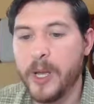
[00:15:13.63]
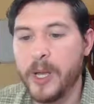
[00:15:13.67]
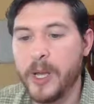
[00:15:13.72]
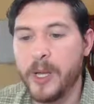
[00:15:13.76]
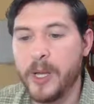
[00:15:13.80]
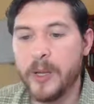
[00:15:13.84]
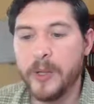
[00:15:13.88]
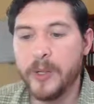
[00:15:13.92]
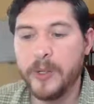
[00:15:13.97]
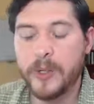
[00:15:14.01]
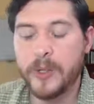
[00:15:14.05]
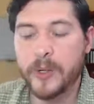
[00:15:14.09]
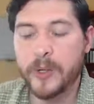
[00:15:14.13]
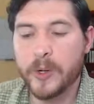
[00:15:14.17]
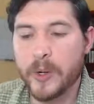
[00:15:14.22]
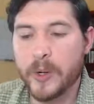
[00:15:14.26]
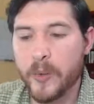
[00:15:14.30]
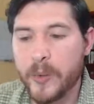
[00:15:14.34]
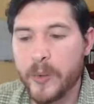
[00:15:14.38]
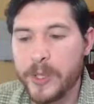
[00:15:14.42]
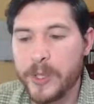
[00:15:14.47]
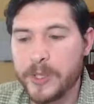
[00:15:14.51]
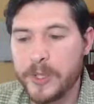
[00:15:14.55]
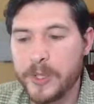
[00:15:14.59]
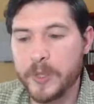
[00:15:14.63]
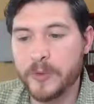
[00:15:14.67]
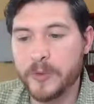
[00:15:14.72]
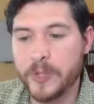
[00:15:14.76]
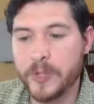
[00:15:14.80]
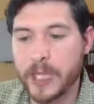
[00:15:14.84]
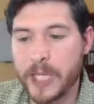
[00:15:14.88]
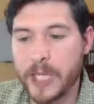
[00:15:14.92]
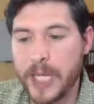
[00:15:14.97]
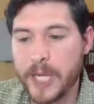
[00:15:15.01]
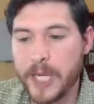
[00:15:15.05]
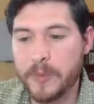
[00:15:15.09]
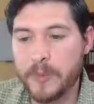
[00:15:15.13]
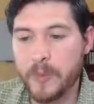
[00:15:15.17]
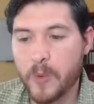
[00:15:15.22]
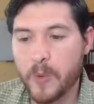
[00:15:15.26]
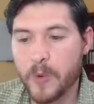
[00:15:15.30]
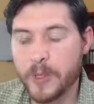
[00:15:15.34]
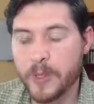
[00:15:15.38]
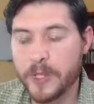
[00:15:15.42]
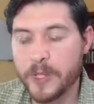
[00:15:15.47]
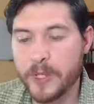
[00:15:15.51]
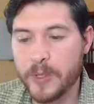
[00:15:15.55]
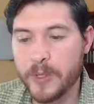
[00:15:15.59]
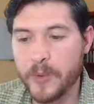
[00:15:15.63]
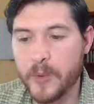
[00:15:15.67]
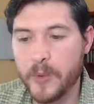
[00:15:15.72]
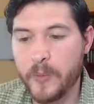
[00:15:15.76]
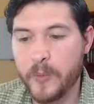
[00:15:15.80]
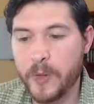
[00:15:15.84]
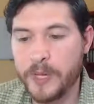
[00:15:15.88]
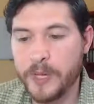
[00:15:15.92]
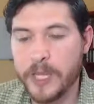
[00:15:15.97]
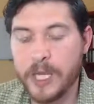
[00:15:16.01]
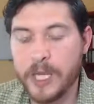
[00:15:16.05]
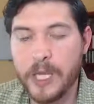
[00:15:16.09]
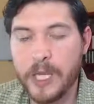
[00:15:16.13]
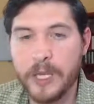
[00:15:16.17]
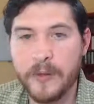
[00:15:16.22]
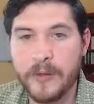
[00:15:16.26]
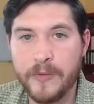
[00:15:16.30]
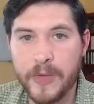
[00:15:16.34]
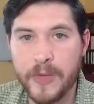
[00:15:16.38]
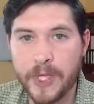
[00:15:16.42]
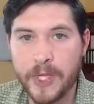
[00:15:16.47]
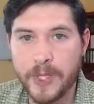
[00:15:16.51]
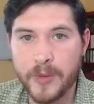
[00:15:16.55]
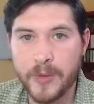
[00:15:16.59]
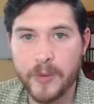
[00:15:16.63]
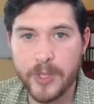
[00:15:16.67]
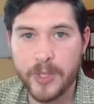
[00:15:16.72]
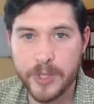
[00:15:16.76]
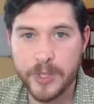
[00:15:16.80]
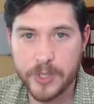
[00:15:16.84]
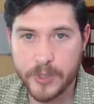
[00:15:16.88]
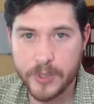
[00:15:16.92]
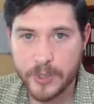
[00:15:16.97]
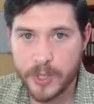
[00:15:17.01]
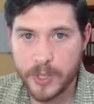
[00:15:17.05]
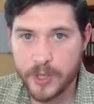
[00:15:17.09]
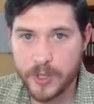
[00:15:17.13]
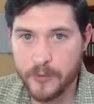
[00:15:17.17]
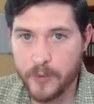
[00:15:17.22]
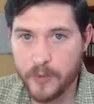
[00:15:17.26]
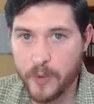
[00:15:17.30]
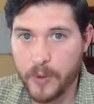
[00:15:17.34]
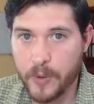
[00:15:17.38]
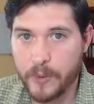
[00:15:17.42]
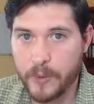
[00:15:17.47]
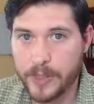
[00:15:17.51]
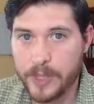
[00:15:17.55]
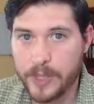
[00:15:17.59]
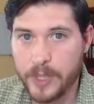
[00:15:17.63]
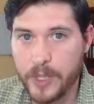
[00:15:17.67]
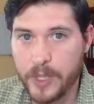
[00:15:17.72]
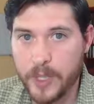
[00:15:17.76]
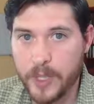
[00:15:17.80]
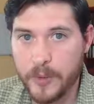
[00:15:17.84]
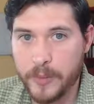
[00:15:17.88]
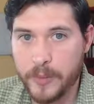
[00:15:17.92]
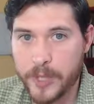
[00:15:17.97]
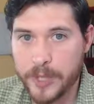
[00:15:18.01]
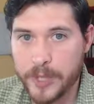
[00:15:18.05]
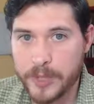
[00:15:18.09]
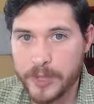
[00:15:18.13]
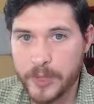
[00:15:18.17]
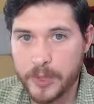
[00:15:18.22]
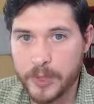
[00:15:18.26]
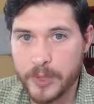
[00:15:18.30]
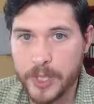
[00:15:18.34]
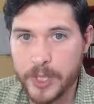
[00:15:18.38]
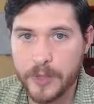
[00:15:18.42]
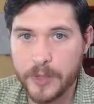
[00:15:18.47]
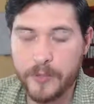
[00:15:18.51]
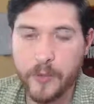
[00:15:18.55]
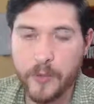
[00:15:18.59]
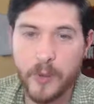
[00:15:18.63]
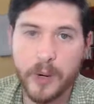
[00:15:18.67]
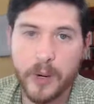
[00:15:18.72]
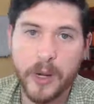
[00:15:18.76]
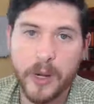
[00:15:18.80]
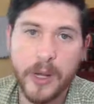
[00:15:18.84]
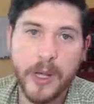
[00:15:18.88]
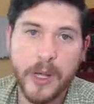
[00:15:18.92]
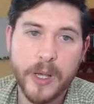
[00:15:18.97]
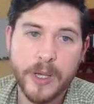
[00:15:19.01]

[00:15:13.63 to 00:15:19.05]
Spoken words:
you're going to relate more to what the individual is searching for, what the human is searching for.